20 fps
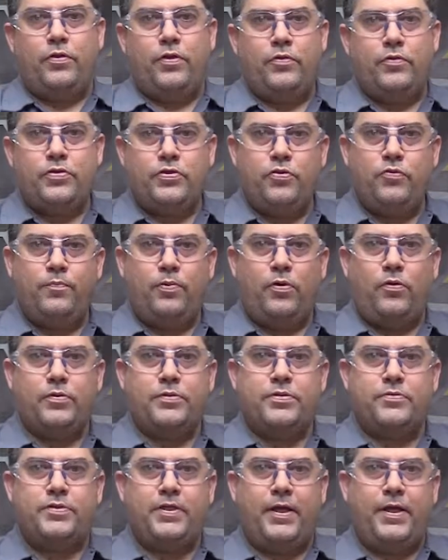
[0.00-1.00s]
those 2
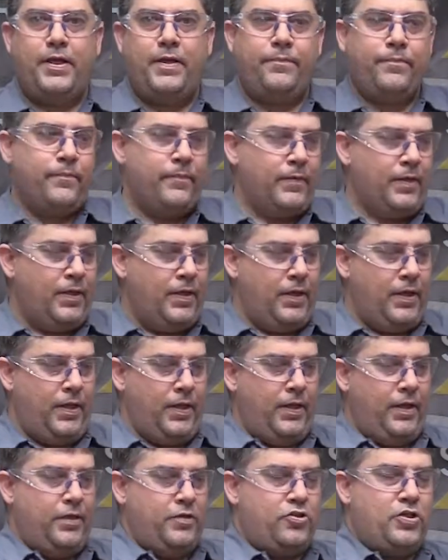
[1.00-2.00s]
bolts are tight
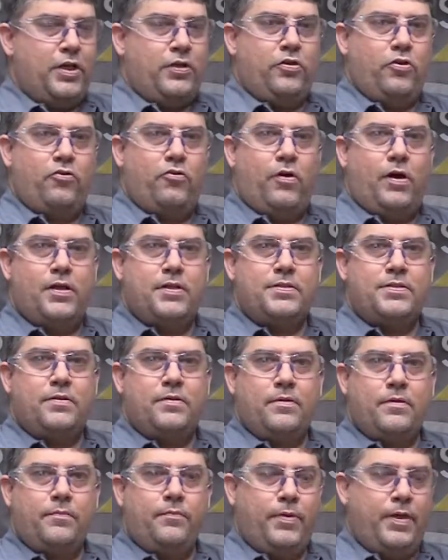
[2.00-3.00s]
and check your cross
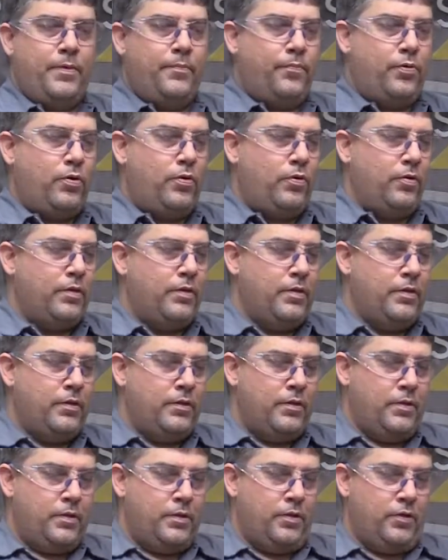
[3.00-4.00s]
pin bolt,
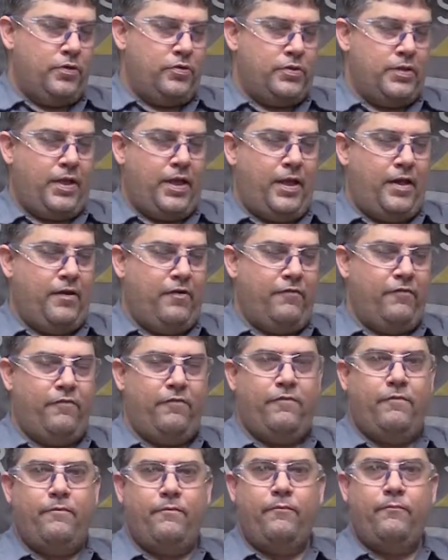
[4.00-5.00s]
you should have
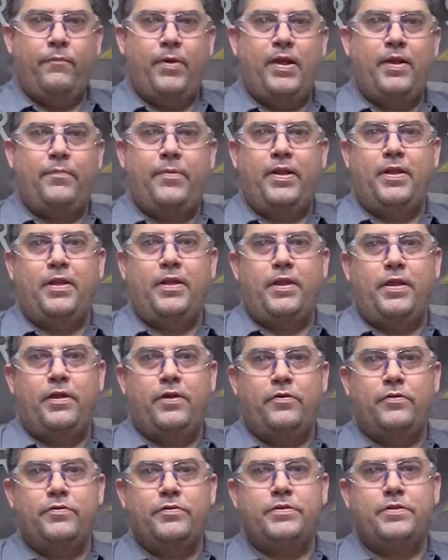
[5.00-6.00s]
many, many
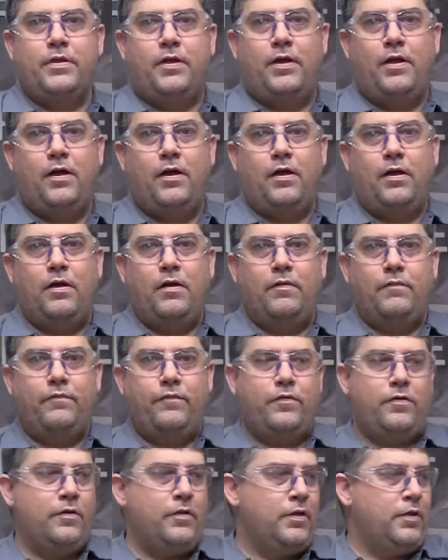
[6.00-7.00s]
years
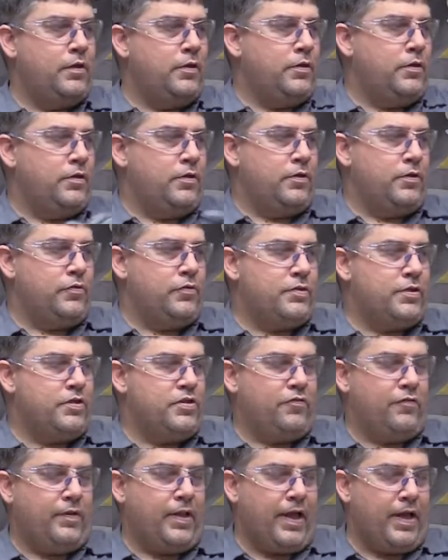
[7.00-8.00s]
of
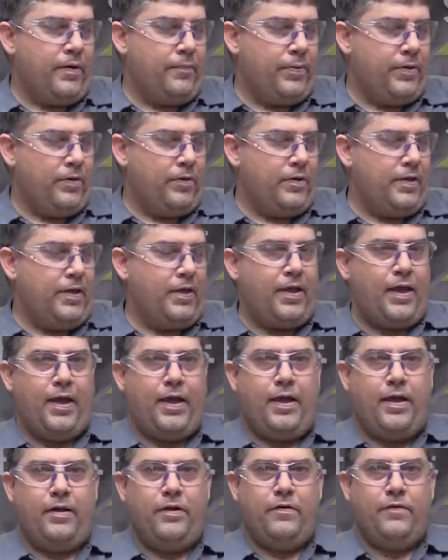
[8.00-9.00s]
usage and reliability
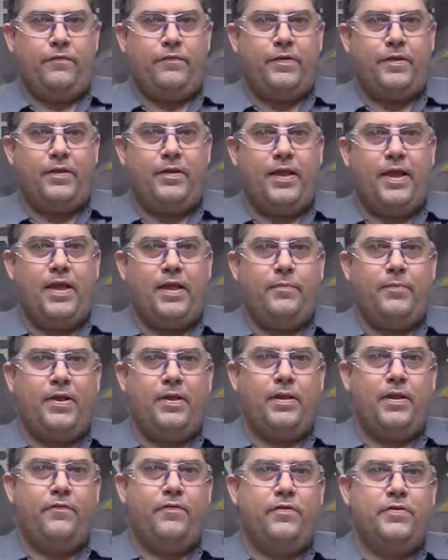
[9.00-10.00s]
out of the AME
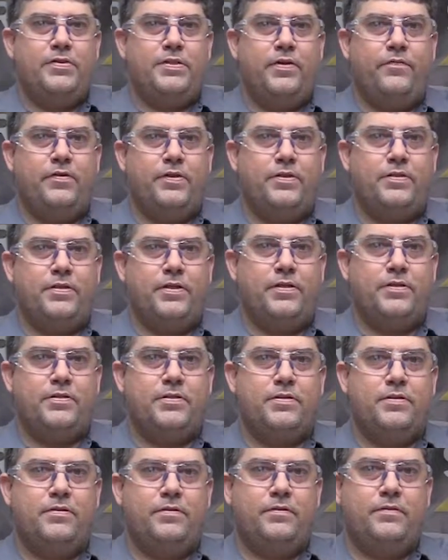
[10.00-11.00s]

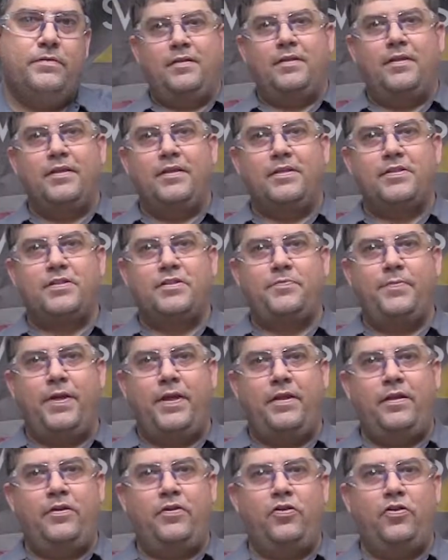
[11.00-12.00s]
11076. And this has
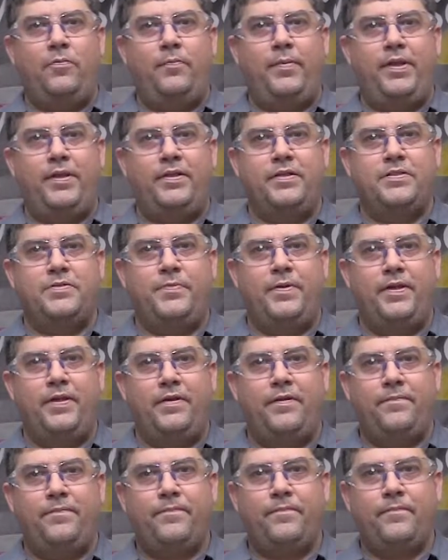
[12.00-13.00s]
been your Maintenance Minute.